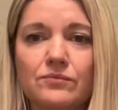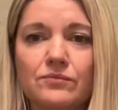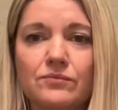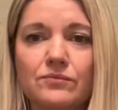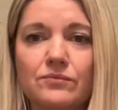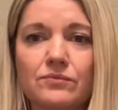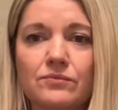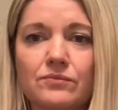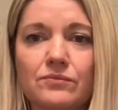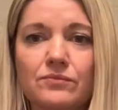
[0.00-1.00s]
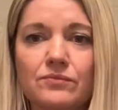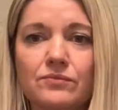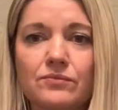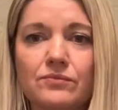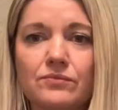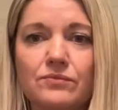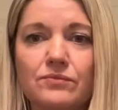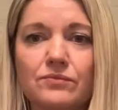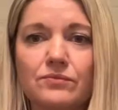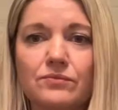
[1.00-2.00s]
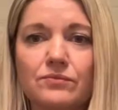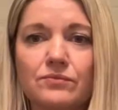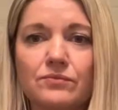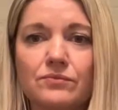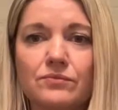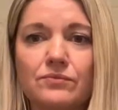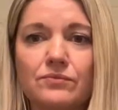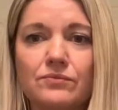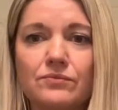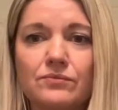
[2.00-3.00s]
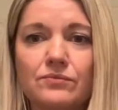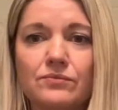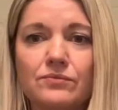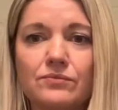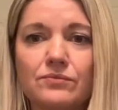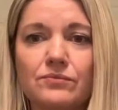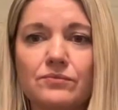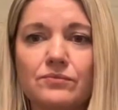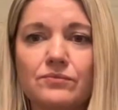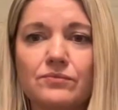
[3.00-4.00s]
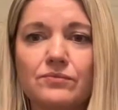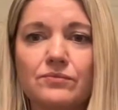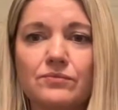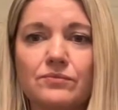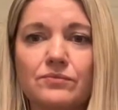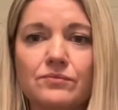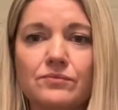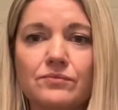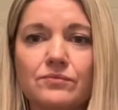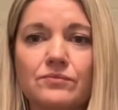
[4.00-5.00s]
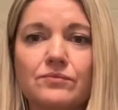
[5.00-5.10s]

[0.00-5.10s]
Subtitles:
This person isn't speaking.